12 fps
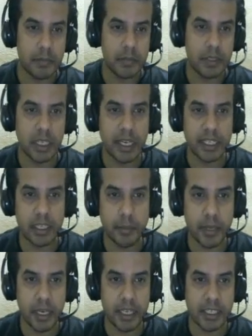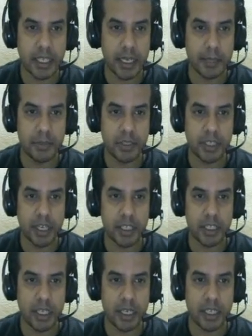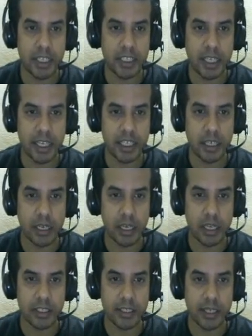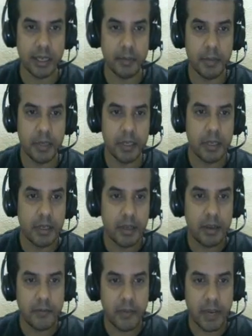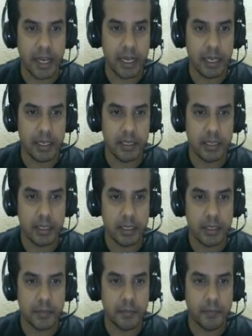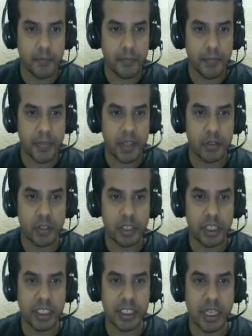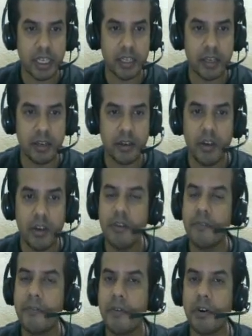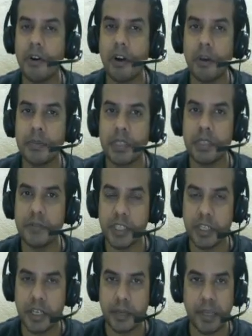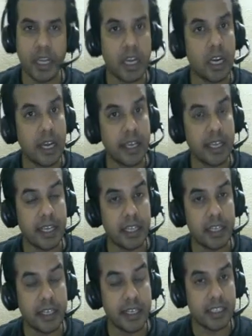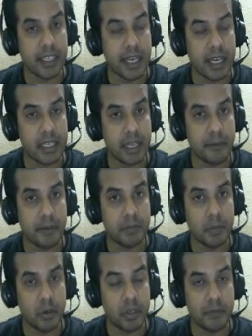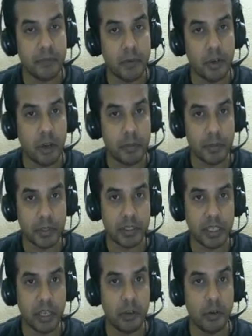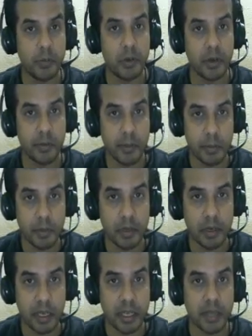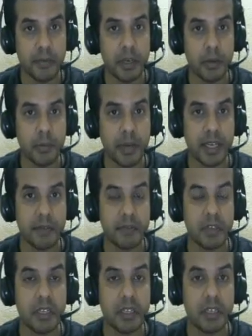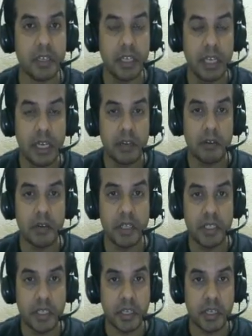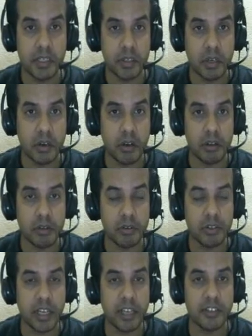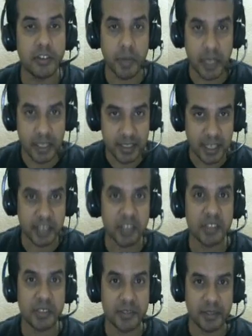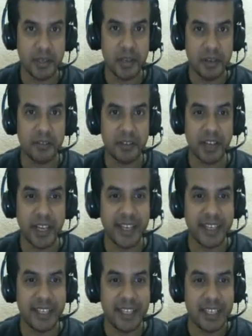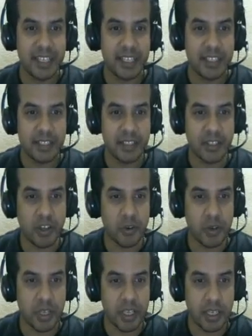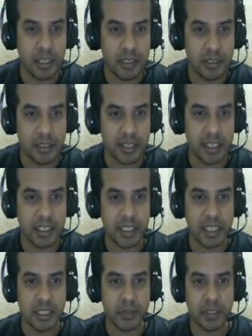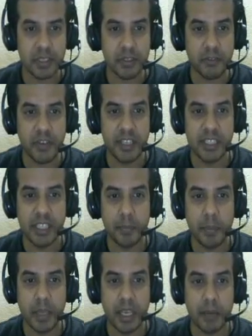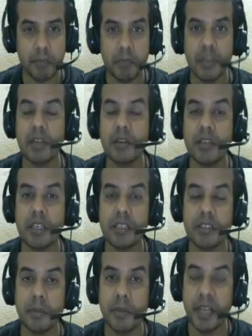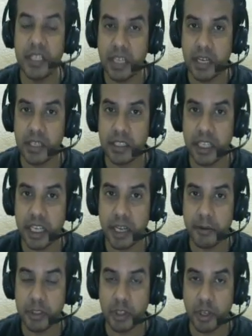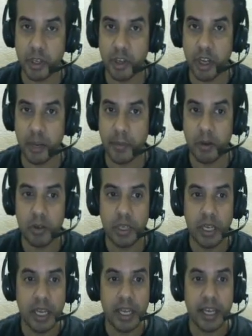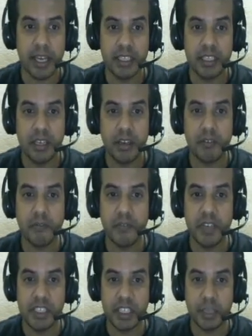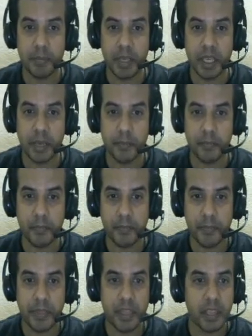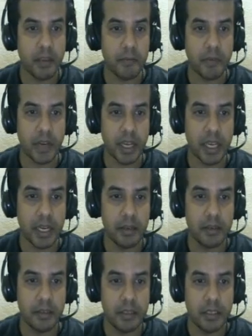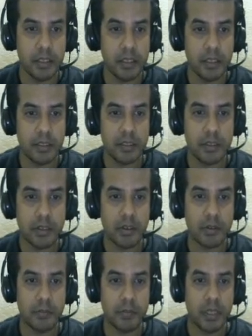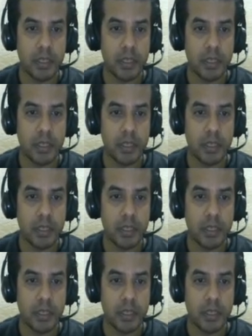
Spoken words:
select the bidding type strategy just like last time. Fine. So these are the 4 options which are coming. Unlike in the text ad, there was more than 4 options. I hope you remember, and even you might have done the research on all those kinds of bidding strategies, right? So out here, this was VCPM. The bidding strategy that I was talking all about is VCPM. Fine. So